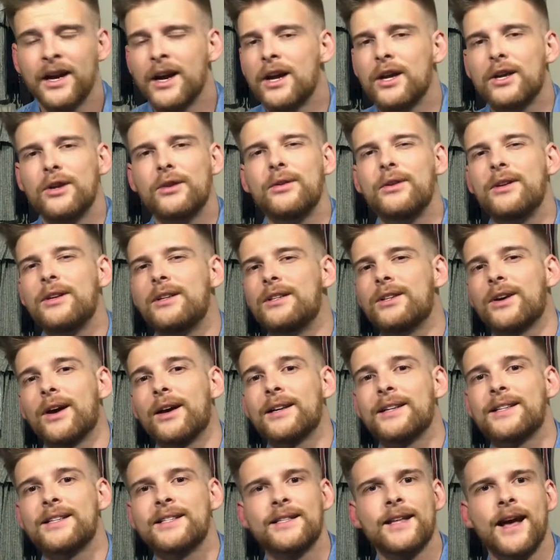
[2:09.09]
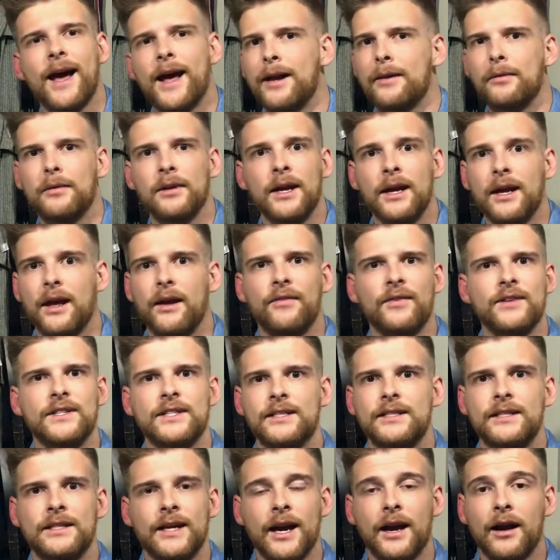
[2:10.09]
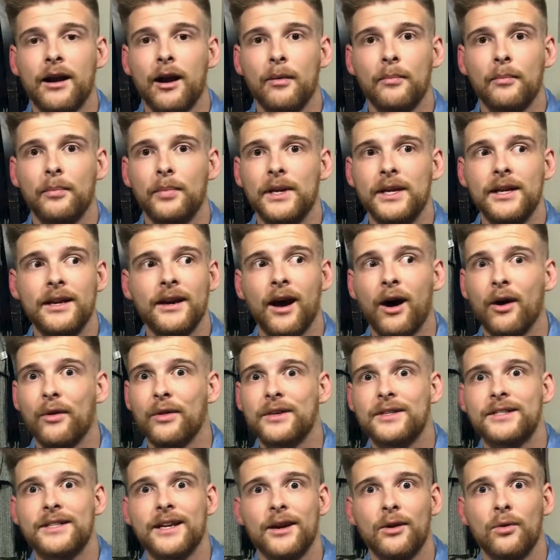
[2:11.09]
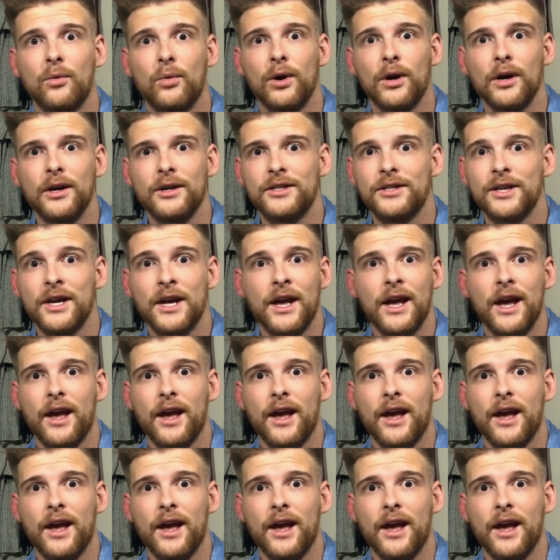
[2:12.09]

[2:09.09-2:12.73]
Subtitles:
You need to understand if it's a tech company, how the tech works.